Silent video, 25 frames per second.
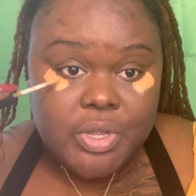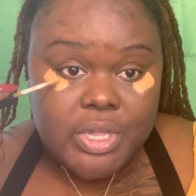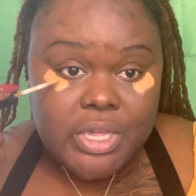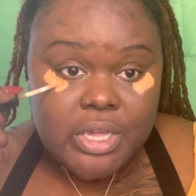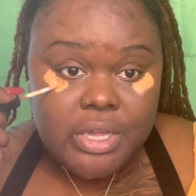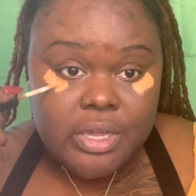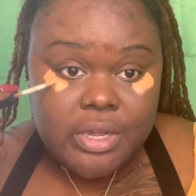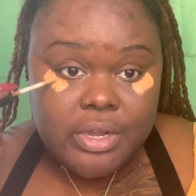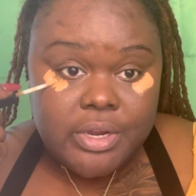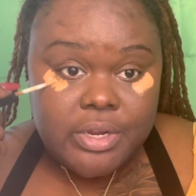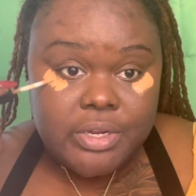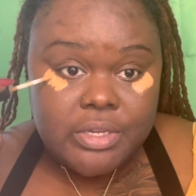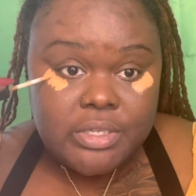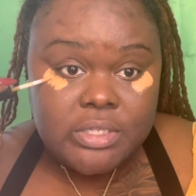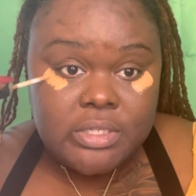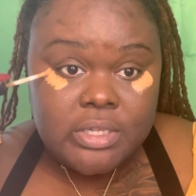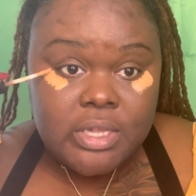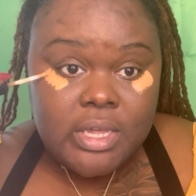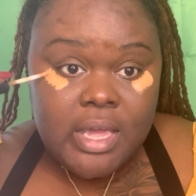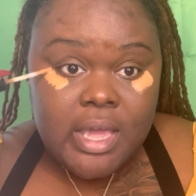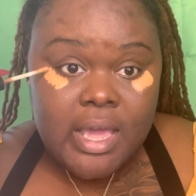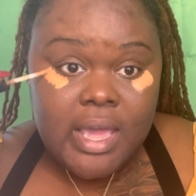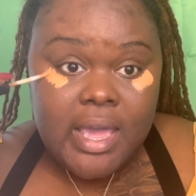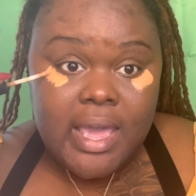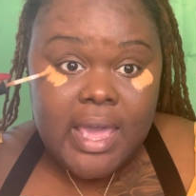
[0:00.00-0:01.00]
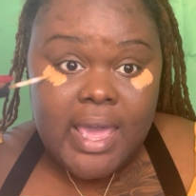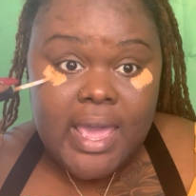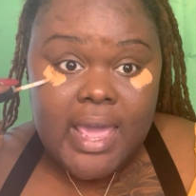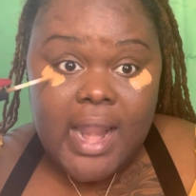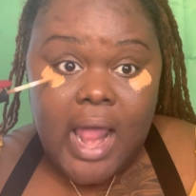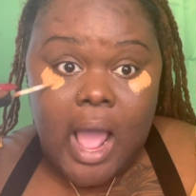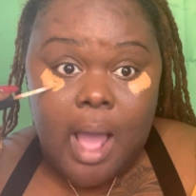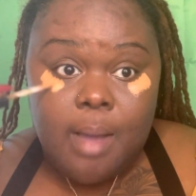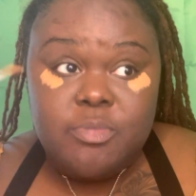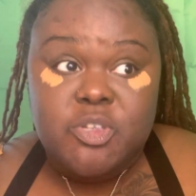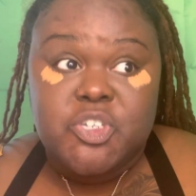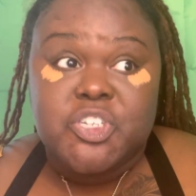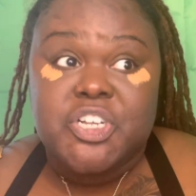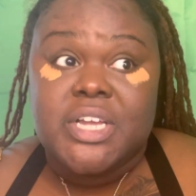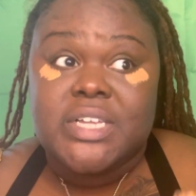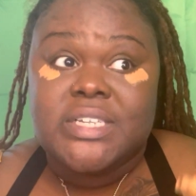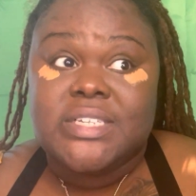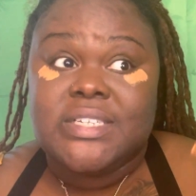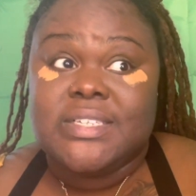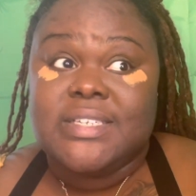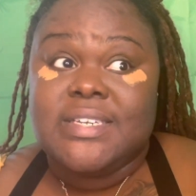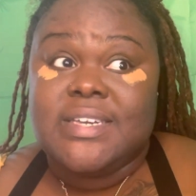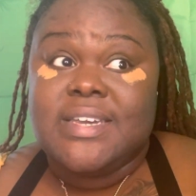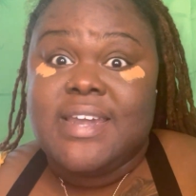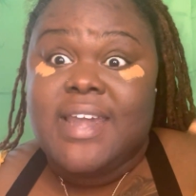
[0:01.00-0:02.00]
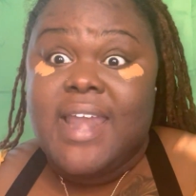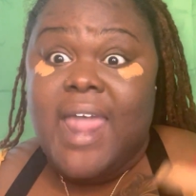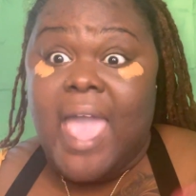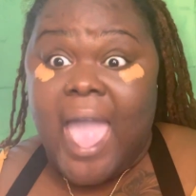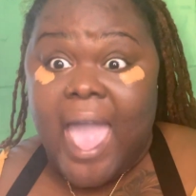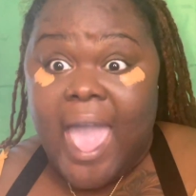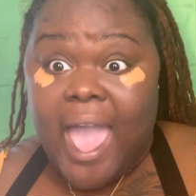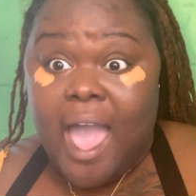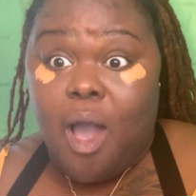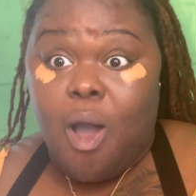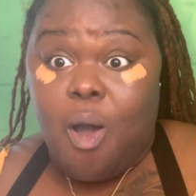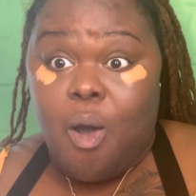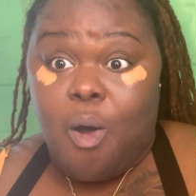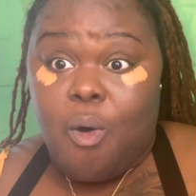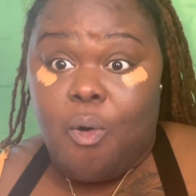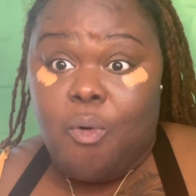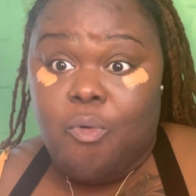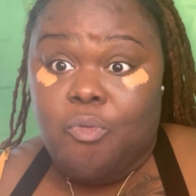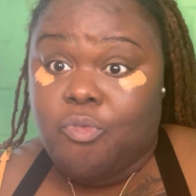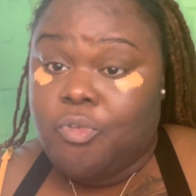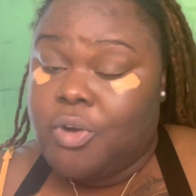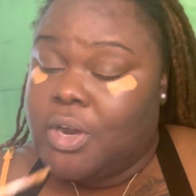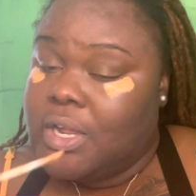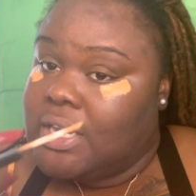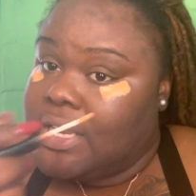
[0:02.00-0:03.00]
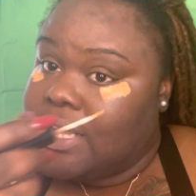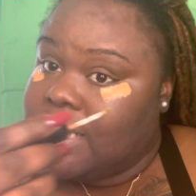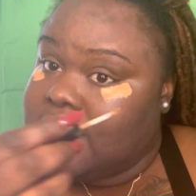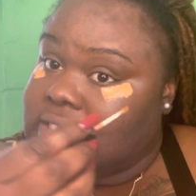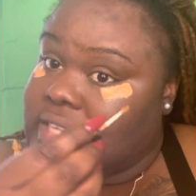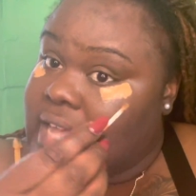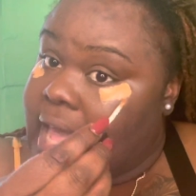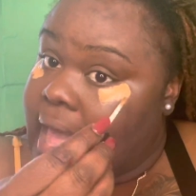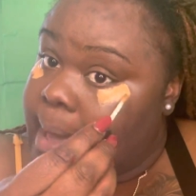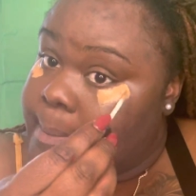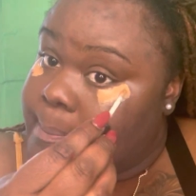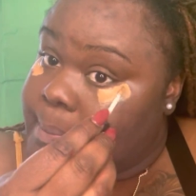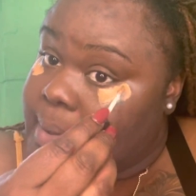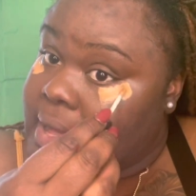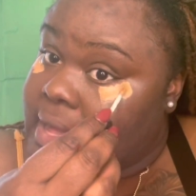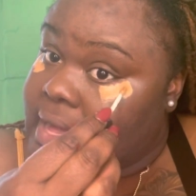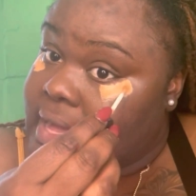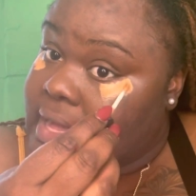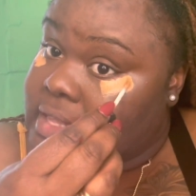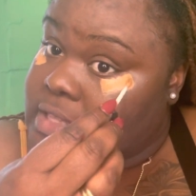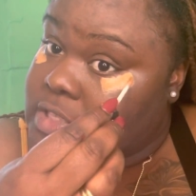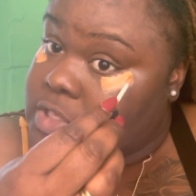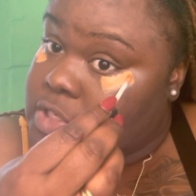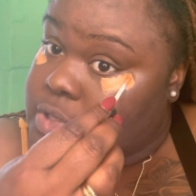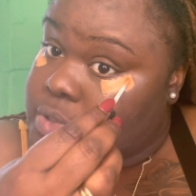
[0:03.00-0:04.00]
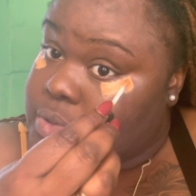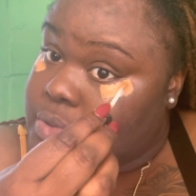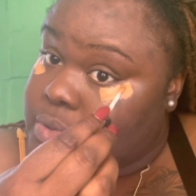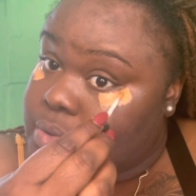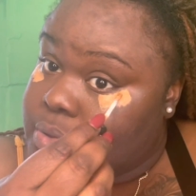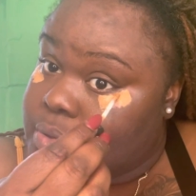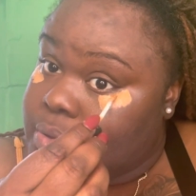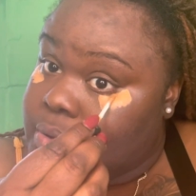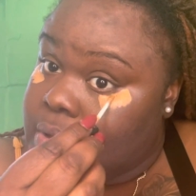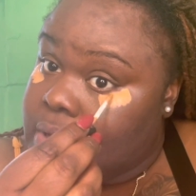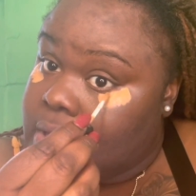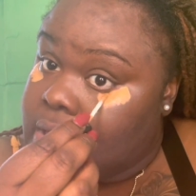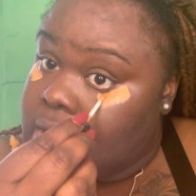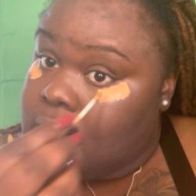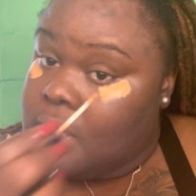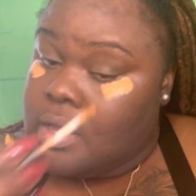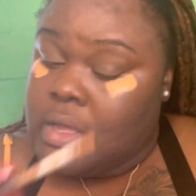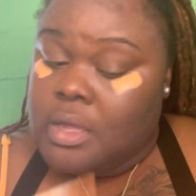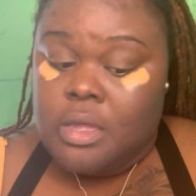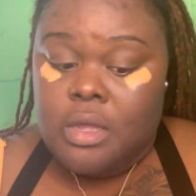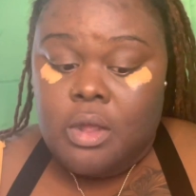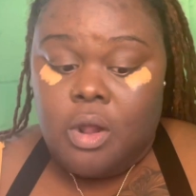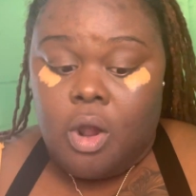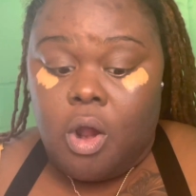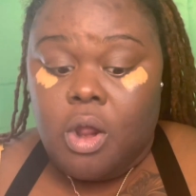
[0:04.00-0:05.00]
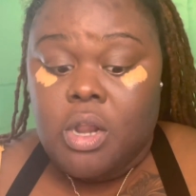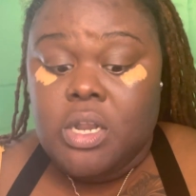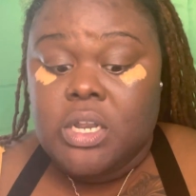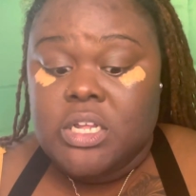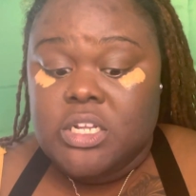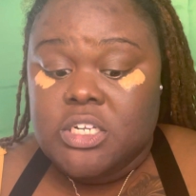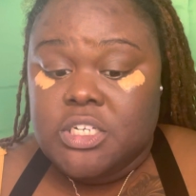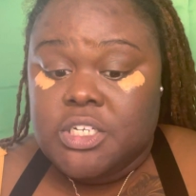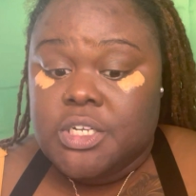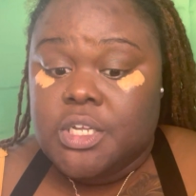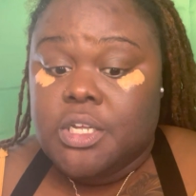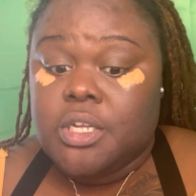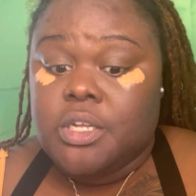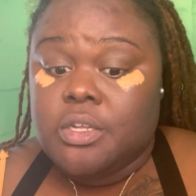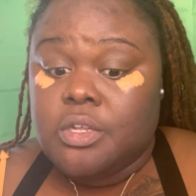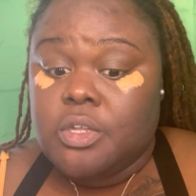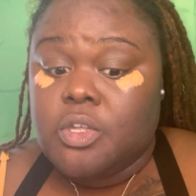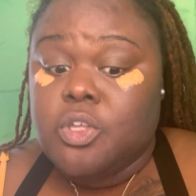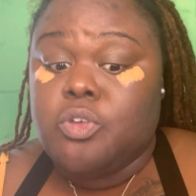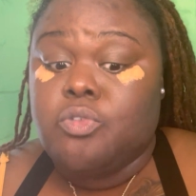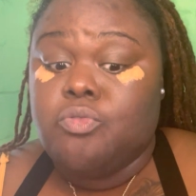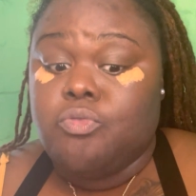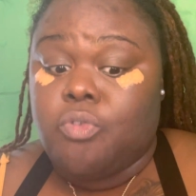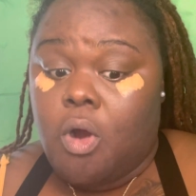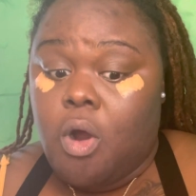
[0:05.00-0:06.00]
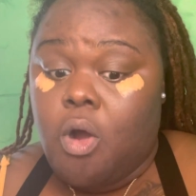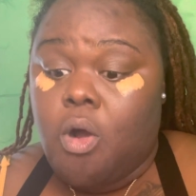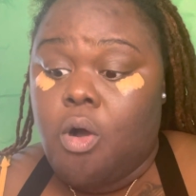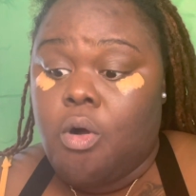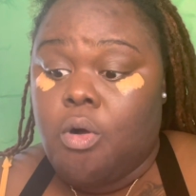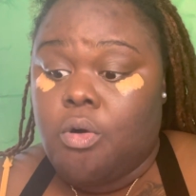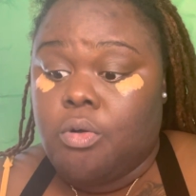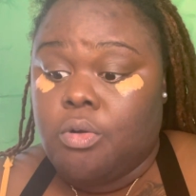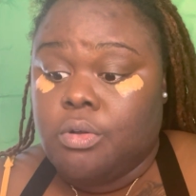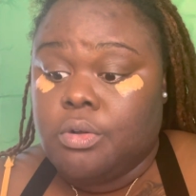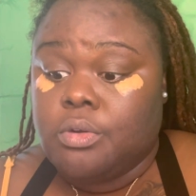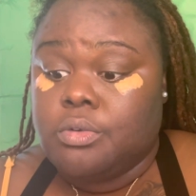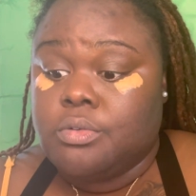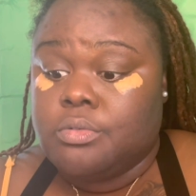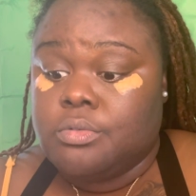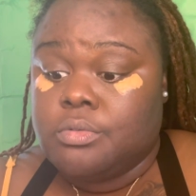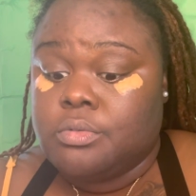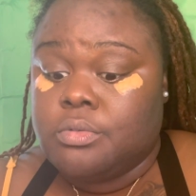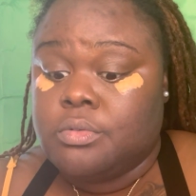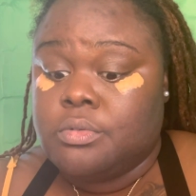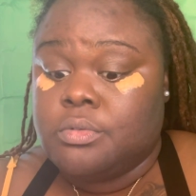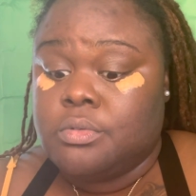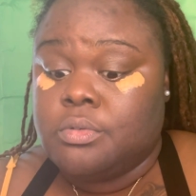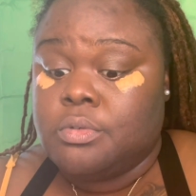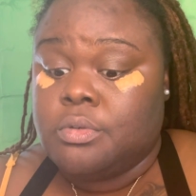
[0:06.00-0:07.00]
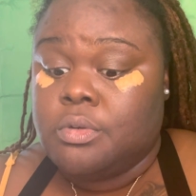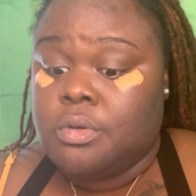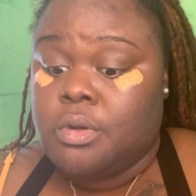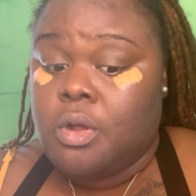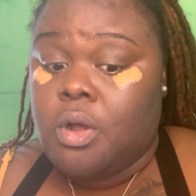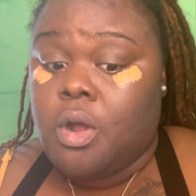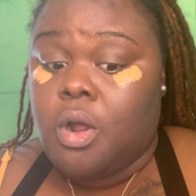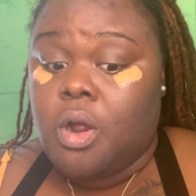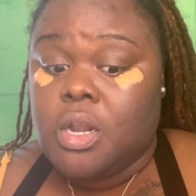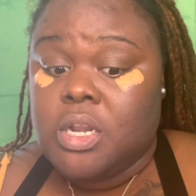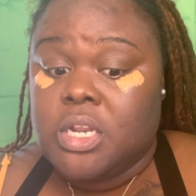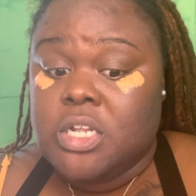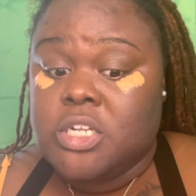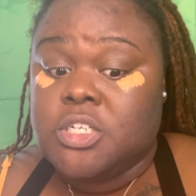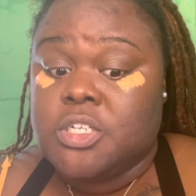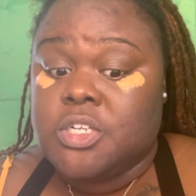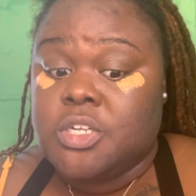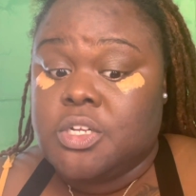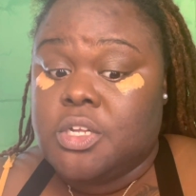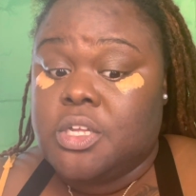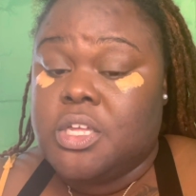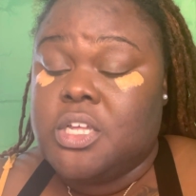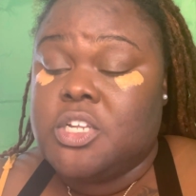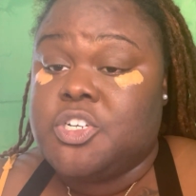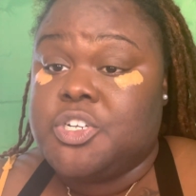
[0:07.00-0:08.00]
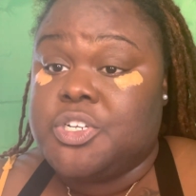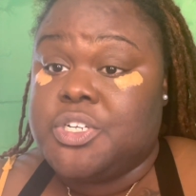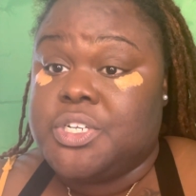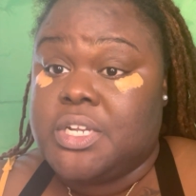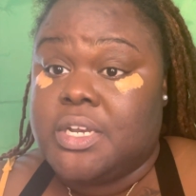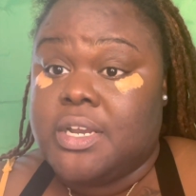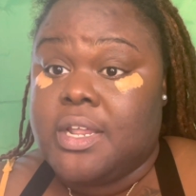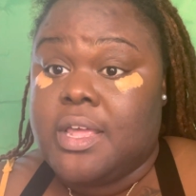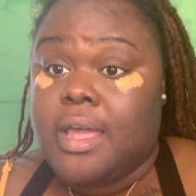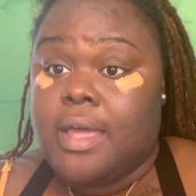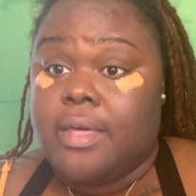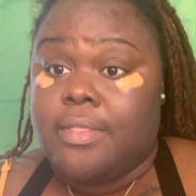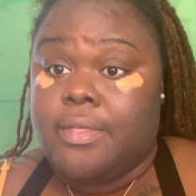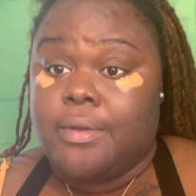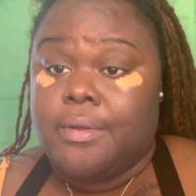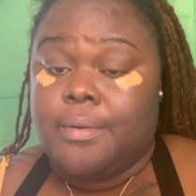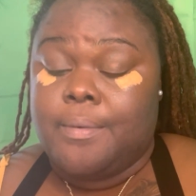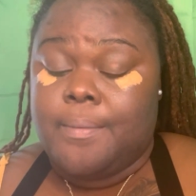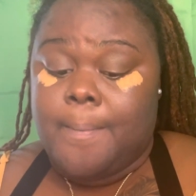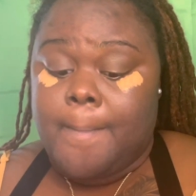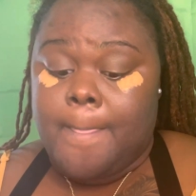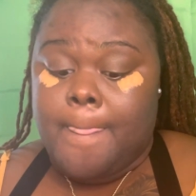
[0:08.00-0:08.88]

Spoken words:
years, and I'm just now really tapping into, Arleisha, you wrong. Arleisha, get your shit together.